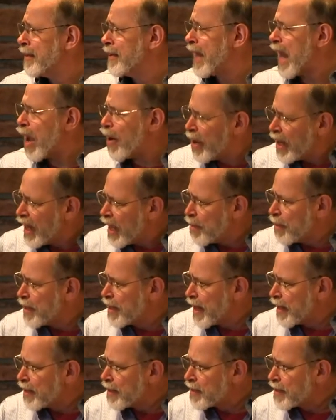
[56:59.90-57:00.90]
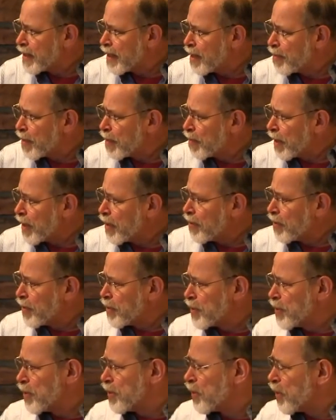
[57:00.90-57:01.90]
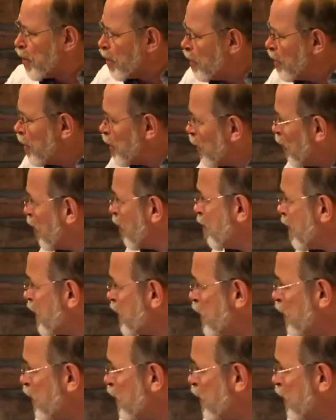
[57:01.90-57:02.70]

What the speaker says: "Now I lay me down to sleep. I pray the Lord my